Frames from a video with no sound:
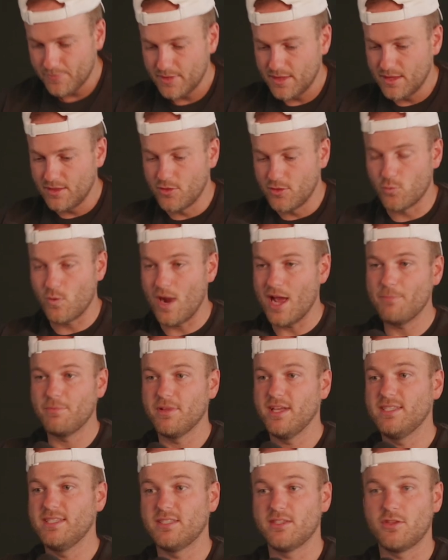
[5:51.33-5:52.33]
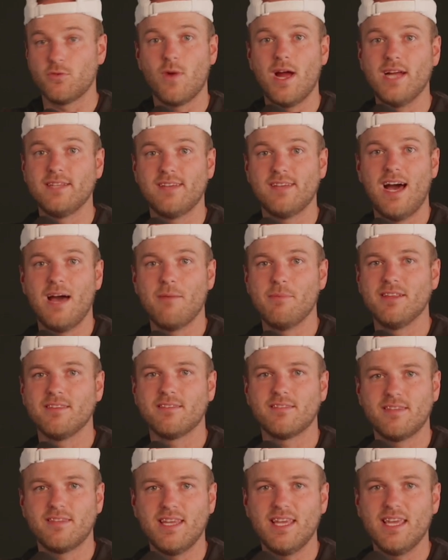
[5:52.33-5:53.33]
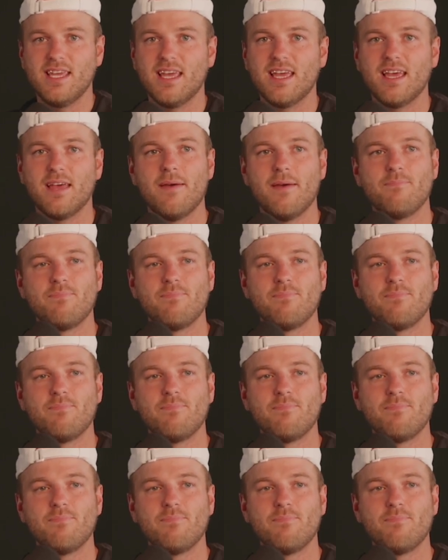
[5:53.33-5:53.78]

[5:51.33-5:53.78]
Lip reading: the right place at the right time, and seeing